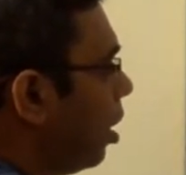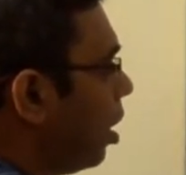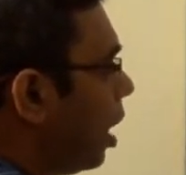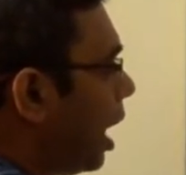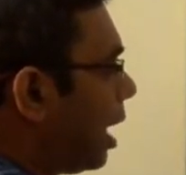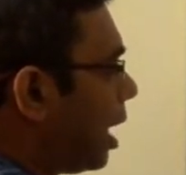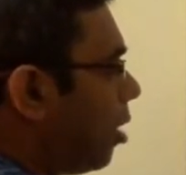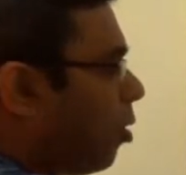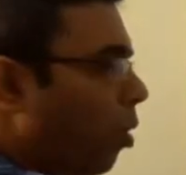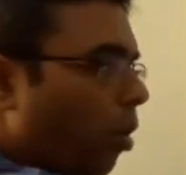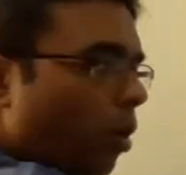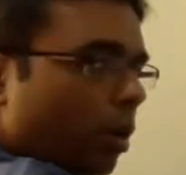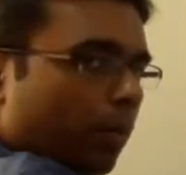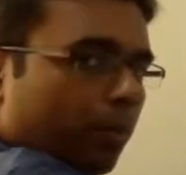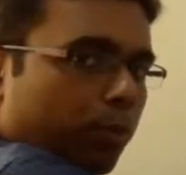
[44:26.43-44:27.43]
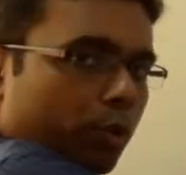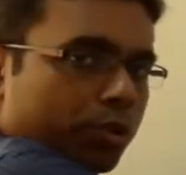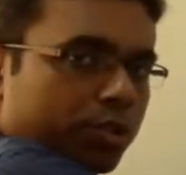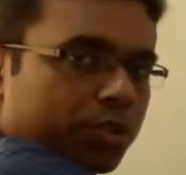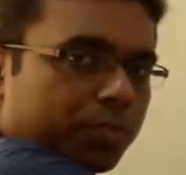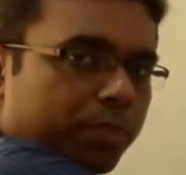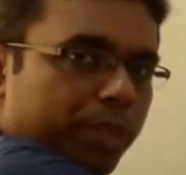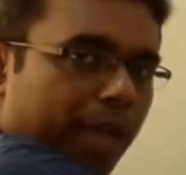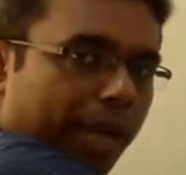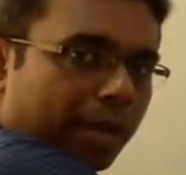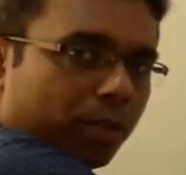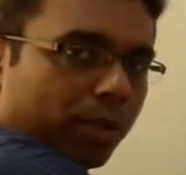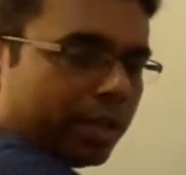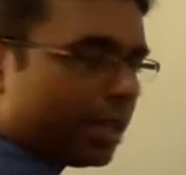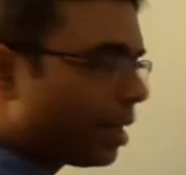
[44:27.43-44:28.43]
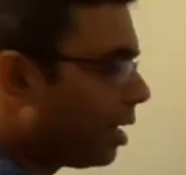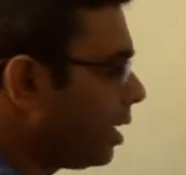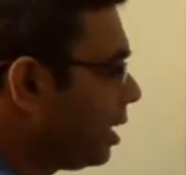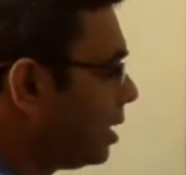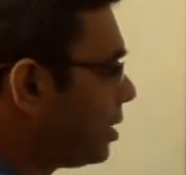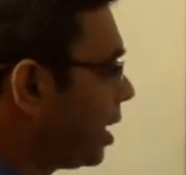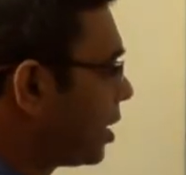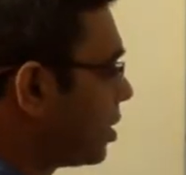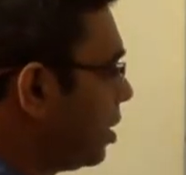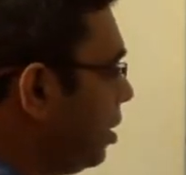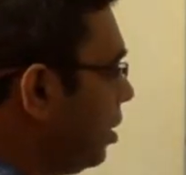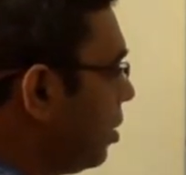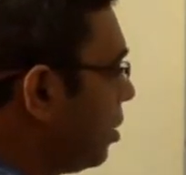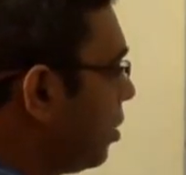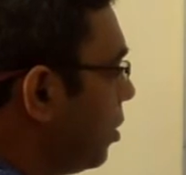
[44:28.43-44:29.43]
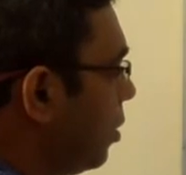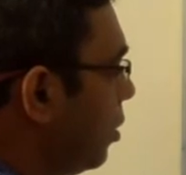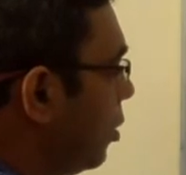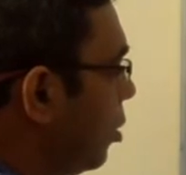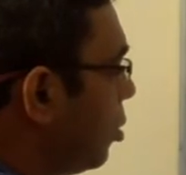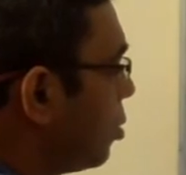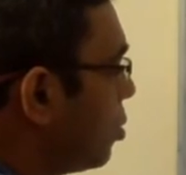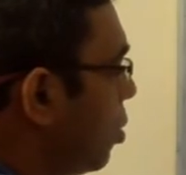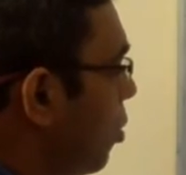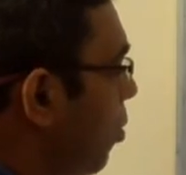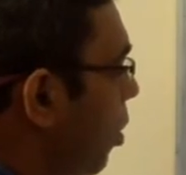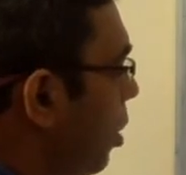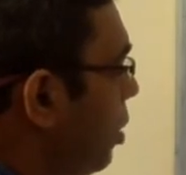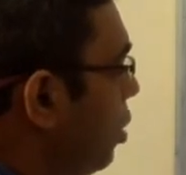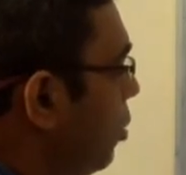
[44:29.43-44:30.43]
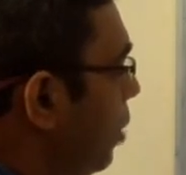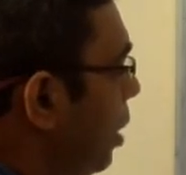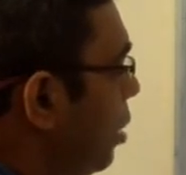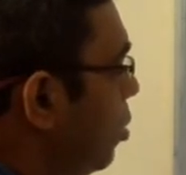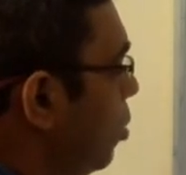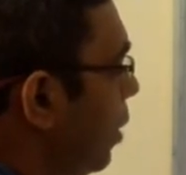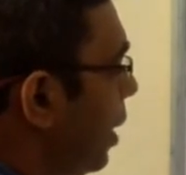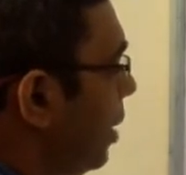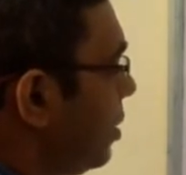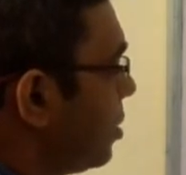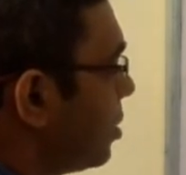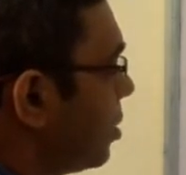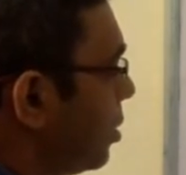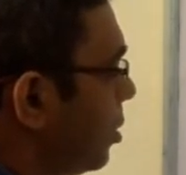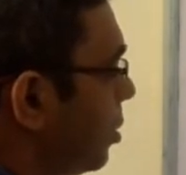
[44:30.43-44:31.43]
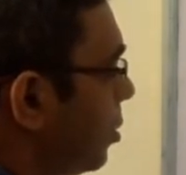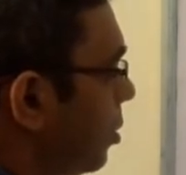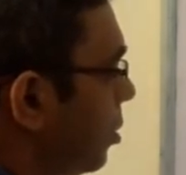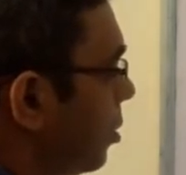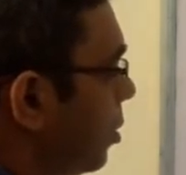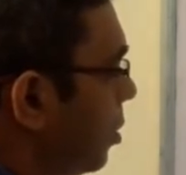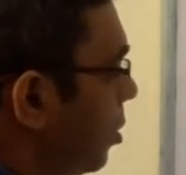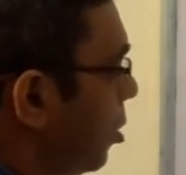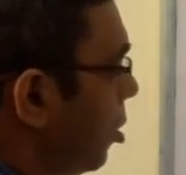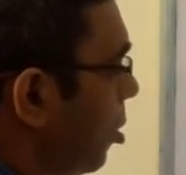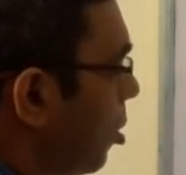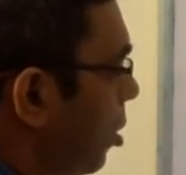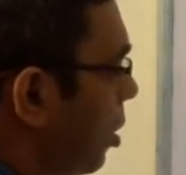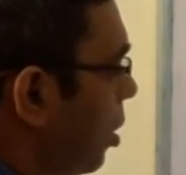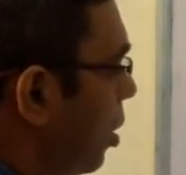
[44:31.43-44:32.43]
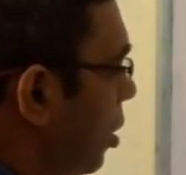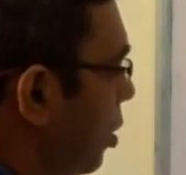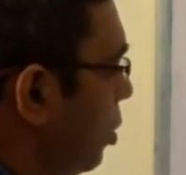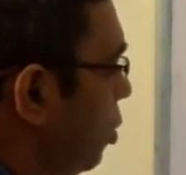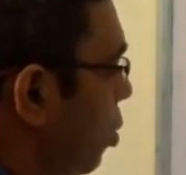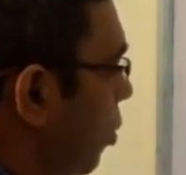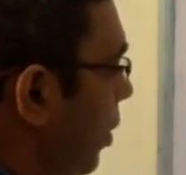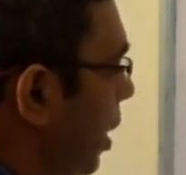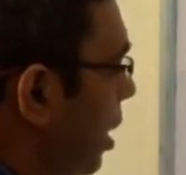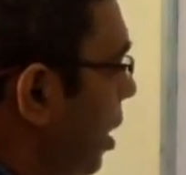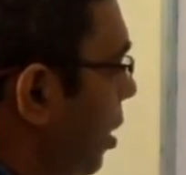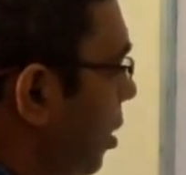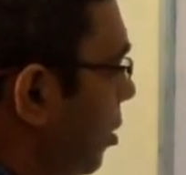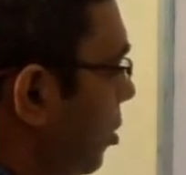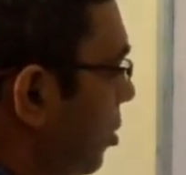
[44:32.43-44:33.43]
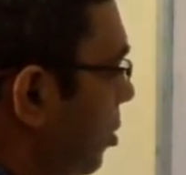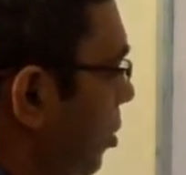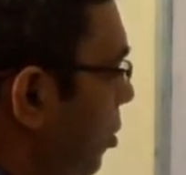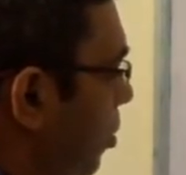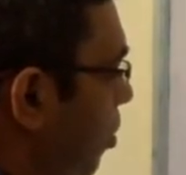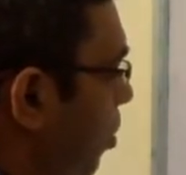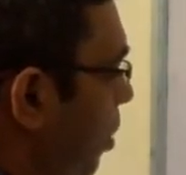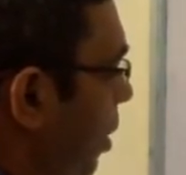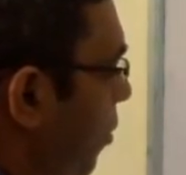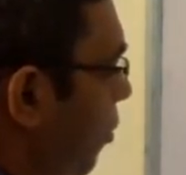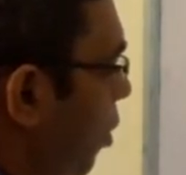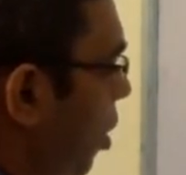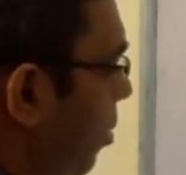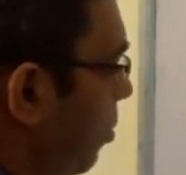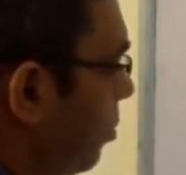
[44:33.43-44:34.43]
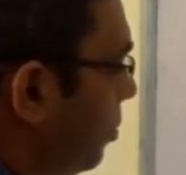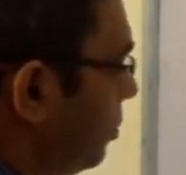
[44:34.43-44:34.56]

allow on process PI to enter critical section, so what you will do is, you will perform